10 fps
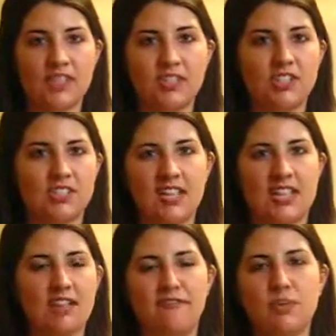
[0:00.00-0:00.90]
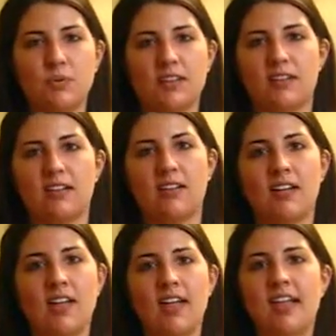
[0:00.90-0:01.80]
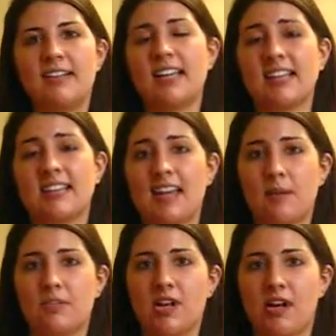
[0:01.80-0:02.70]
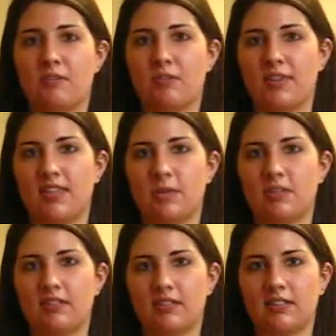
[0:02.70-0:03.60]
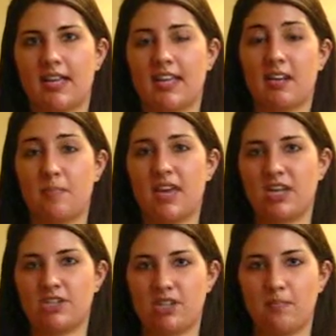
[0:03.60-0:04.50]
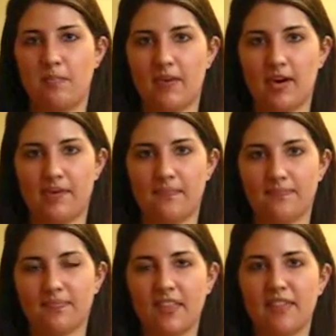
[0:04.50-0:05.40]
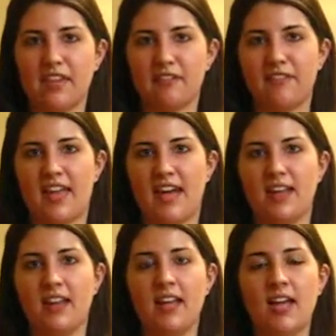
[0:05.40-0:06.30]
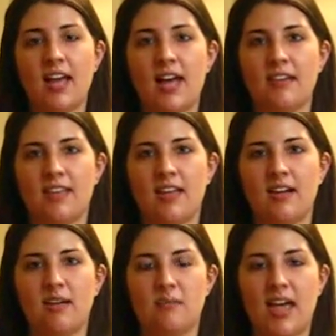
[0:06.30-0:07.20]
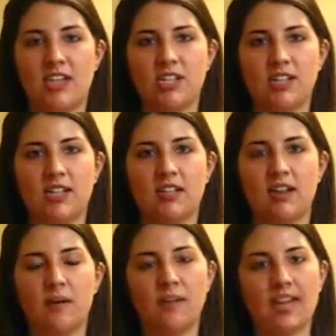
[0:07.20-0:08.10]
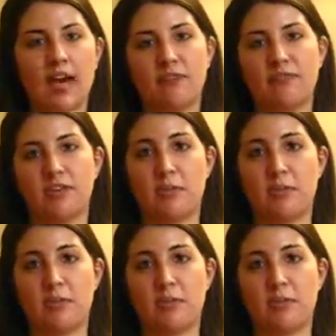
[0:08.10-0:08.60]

Just like if you were to take a snapshot of what that would look like in a picture, think of that, and then imagine it coming out of your